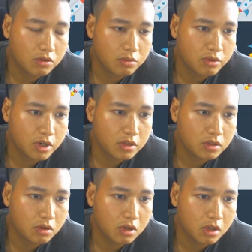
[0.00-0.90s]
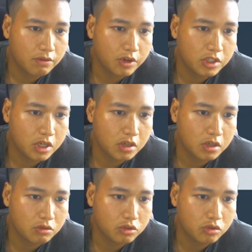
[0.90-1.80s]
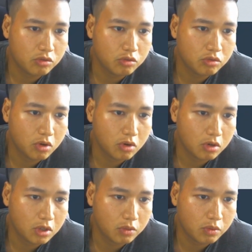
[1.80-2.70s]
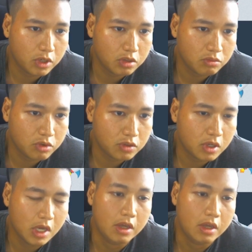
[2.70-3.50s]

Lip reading: price, your leverage, and they'll show you your liquidation price.